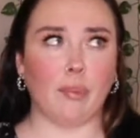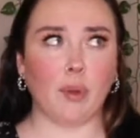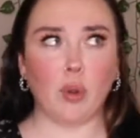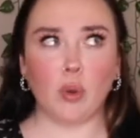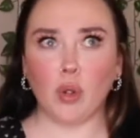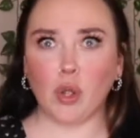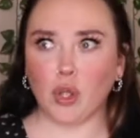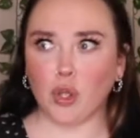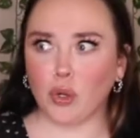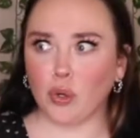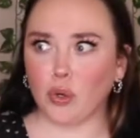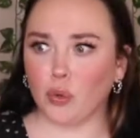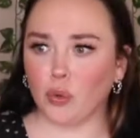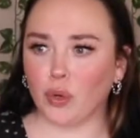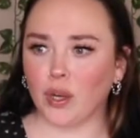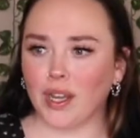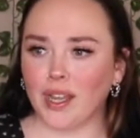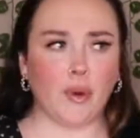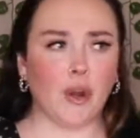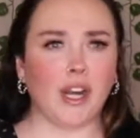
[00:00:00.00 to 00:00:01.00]

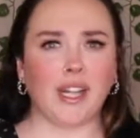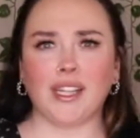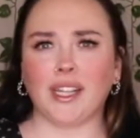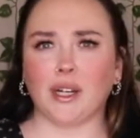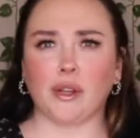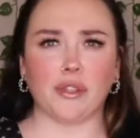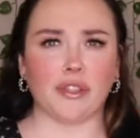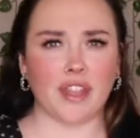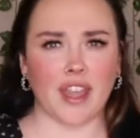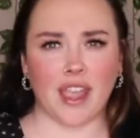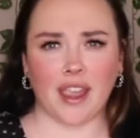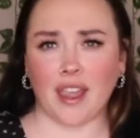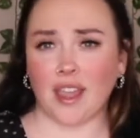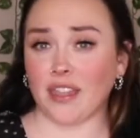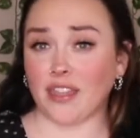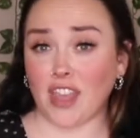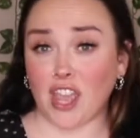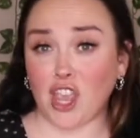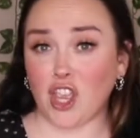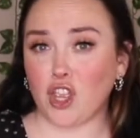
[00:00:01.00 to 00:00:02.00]
boohoo, pretty little thing.
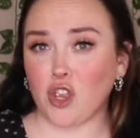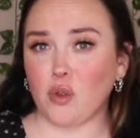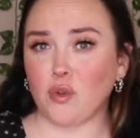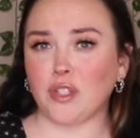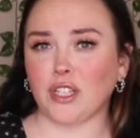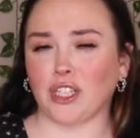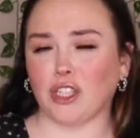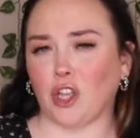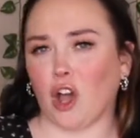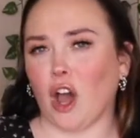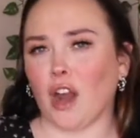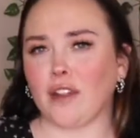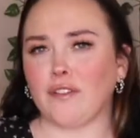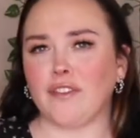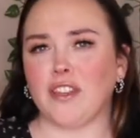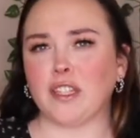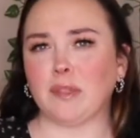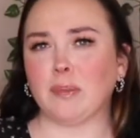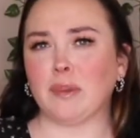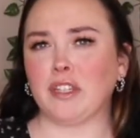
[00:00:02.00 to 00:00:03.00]
They use a lot of
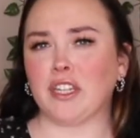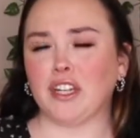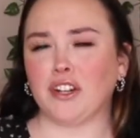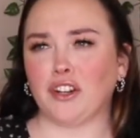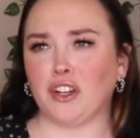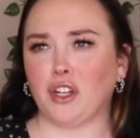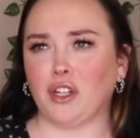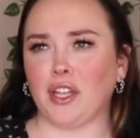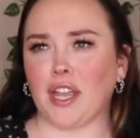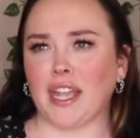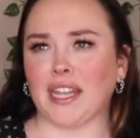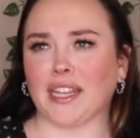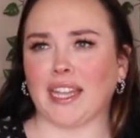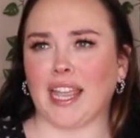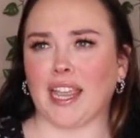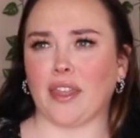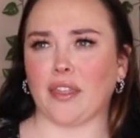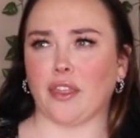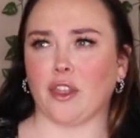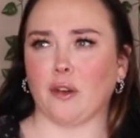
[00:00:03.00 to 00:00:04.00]
this material in
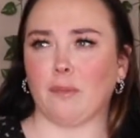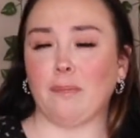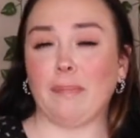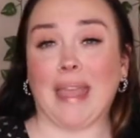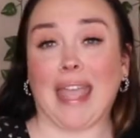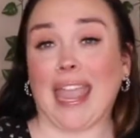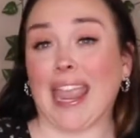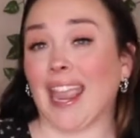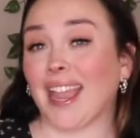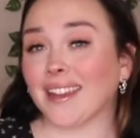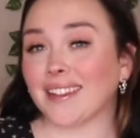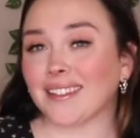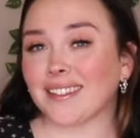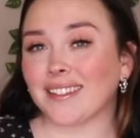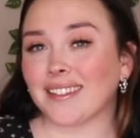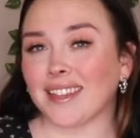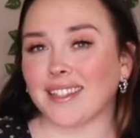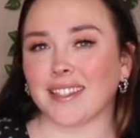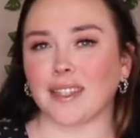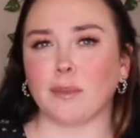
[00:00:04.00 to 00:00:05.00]
like their
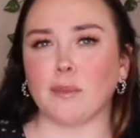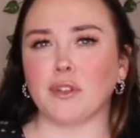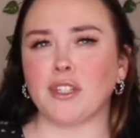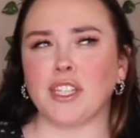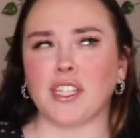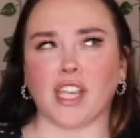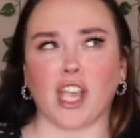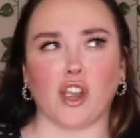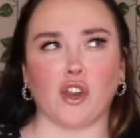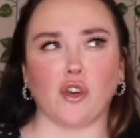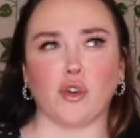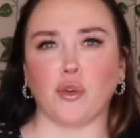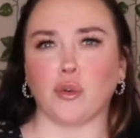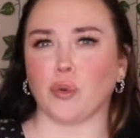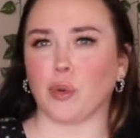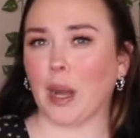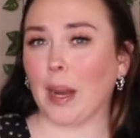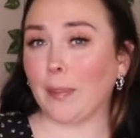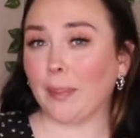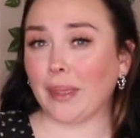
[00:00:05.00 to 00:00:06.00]
pants. It's almost like a
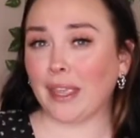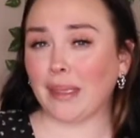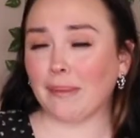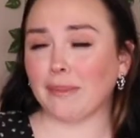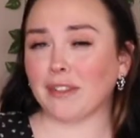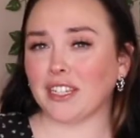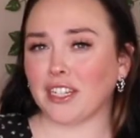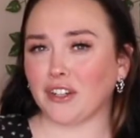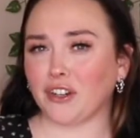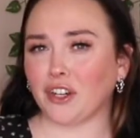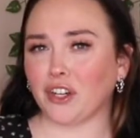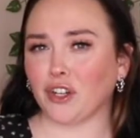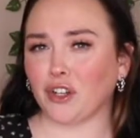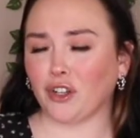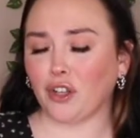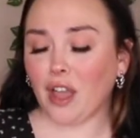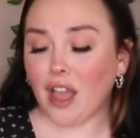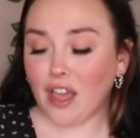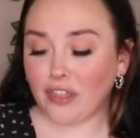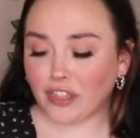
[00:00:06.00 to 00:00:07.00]
crepey material.